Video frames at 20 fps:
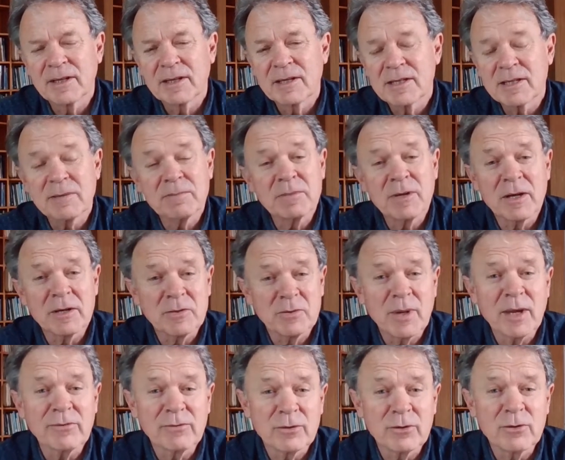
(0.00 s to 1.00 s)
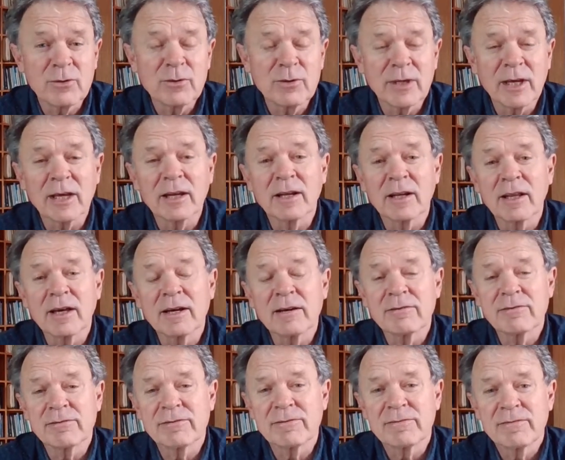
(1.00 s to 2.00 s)
Sometimes we have to do that in
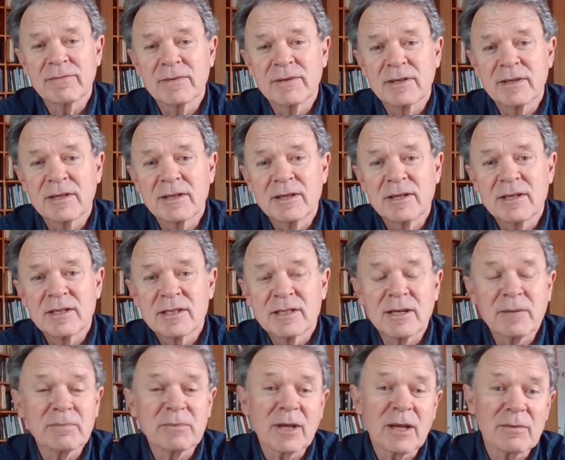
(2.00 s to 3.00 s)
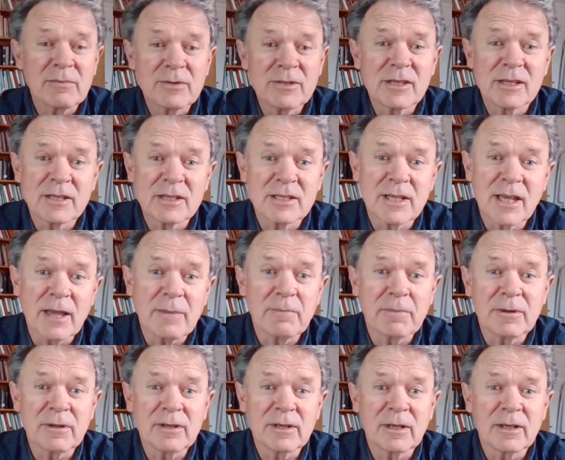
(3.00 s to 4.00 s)
life. Sometimes things
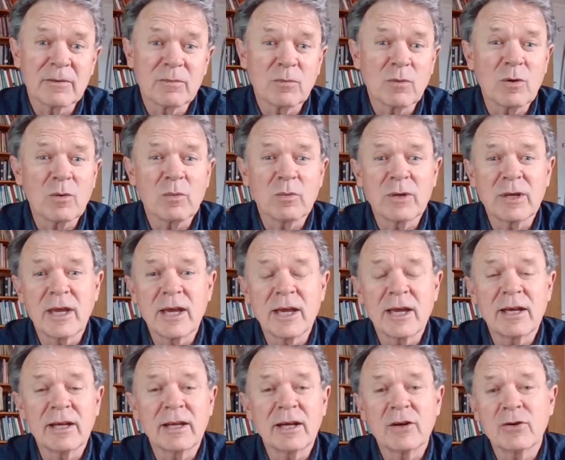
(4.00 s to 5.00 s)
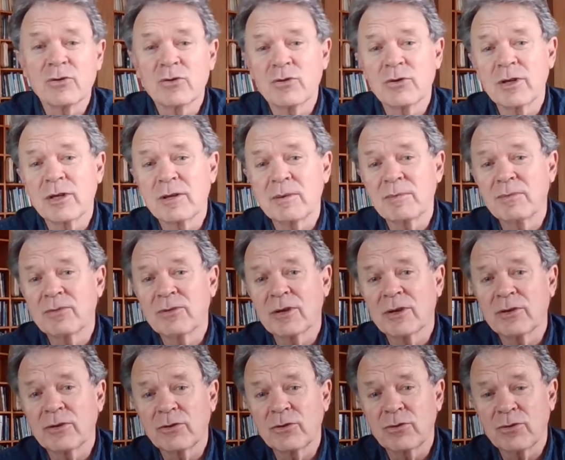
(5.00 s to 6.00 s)
happen and what we had, our dreams,
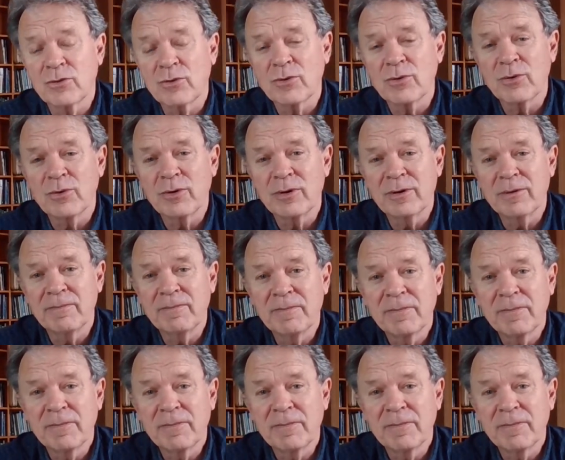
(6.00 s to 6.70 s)
are destroyed.